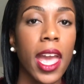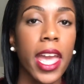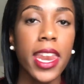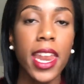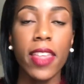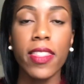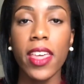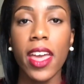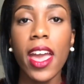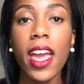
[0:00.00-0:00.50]

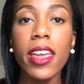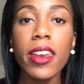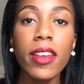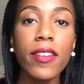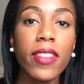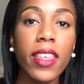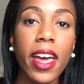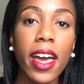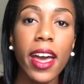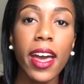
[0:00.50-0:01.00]
And at the end
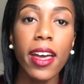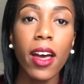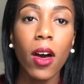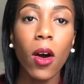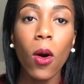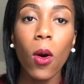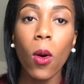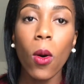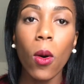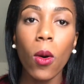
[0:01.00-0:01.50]
of that
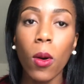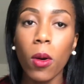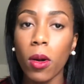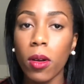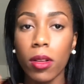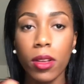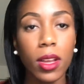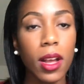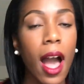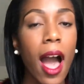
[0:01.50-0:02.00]

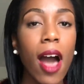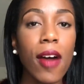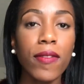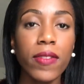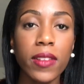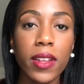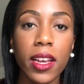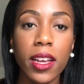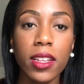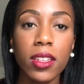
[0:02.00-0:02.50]
whole
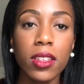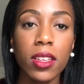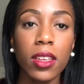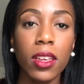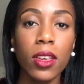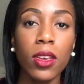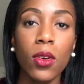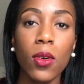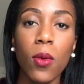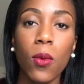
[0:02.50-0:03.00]
conflict,
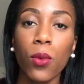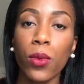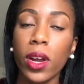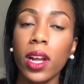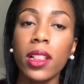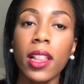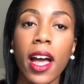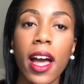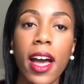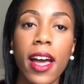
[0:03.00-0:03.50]
you
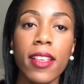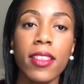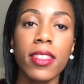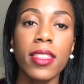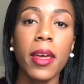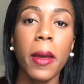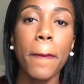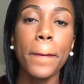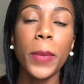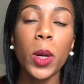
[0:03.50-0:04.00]
realize
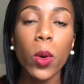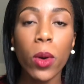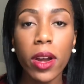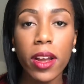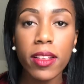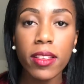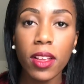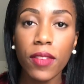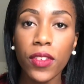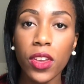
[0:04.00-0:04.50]
the
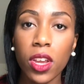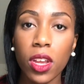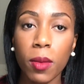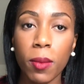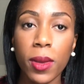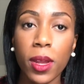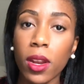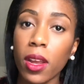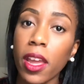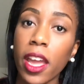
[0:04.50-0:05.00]
importance of
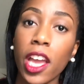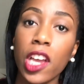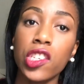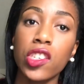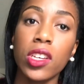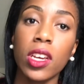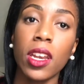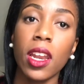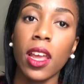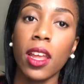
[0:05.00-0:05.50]

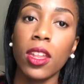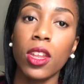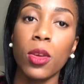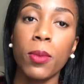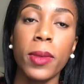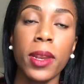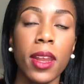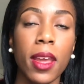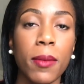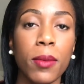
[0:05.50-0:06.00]
communication and
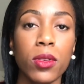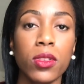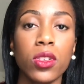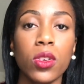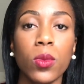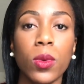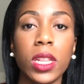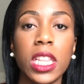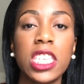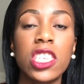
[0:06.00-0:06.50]
you've been able
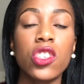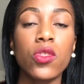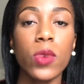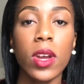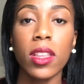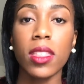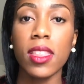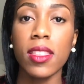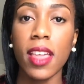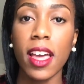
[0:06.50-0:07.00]
to really
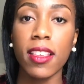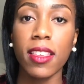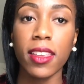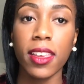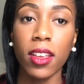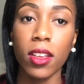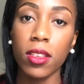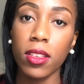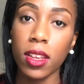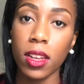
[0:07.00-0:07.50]
strengthen that
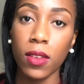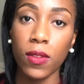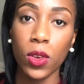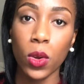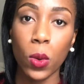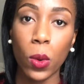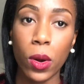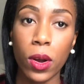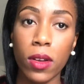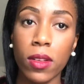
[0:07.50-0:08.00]
skill set of
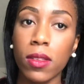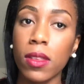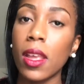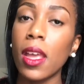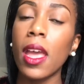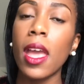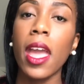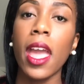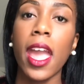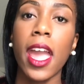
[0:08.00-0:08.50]
yours
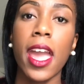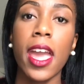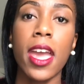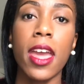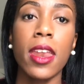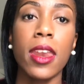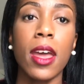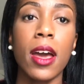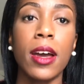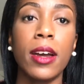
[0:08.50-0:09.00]

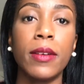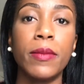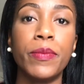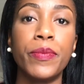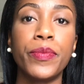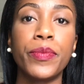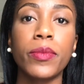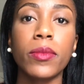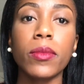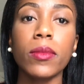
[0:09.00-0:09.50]
and
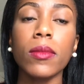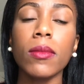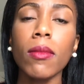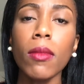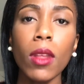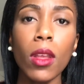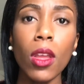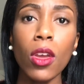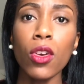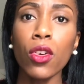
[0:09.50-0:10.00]
um,
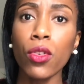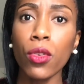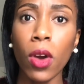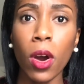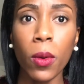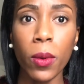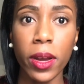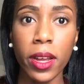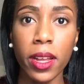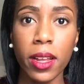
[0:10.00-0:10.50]

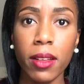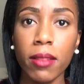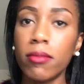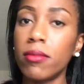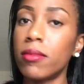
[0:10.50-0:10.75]
grow it.